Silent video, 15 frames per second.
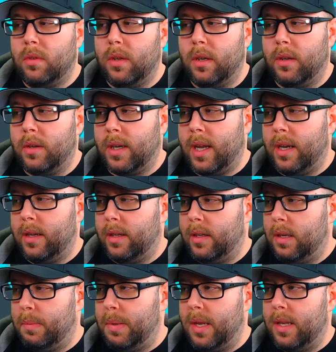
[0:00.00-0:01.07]
You know, it kind
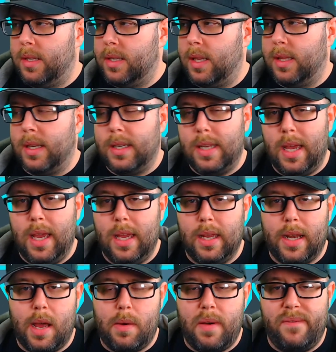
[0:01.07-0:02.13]
of depends on the day
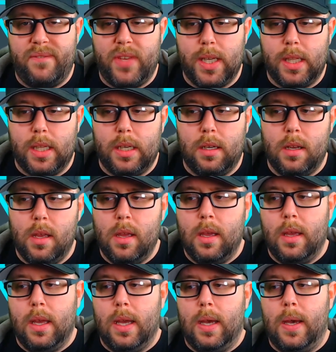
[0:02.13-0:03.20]
and how I'm feeling.
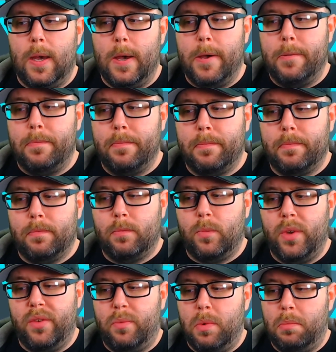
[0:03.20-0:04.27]

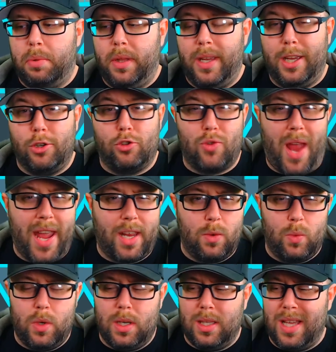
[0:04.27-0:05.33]
We've been playing
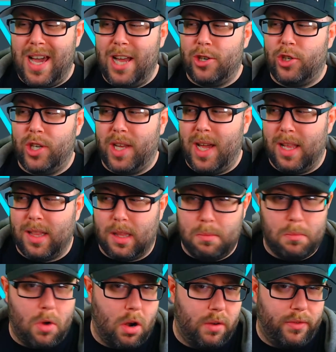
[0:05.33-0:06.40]
Dragonwood a lot. She got the
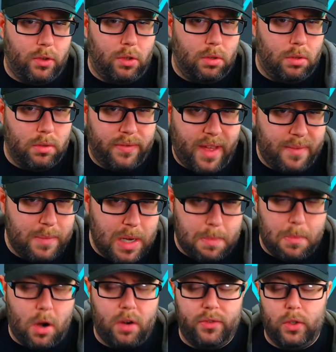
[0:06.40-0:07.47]
Marvel
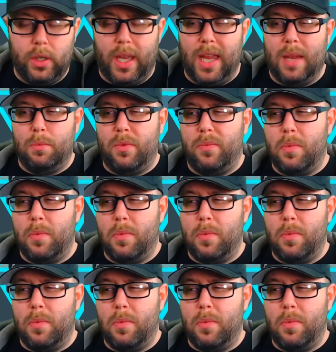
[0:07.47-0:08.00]
5-minute Marvel game.